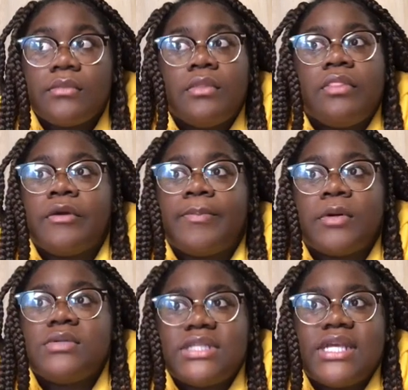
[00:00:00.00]
The
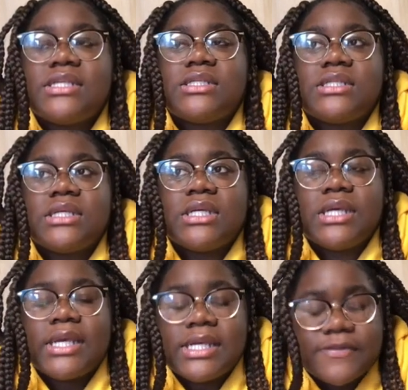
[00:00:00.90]
protest
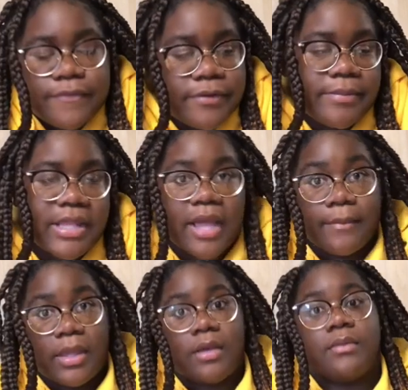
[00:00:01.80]
is for a black
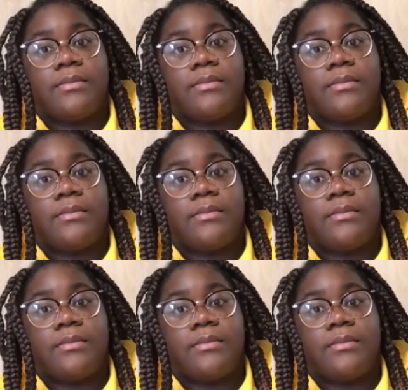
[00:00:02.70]
male.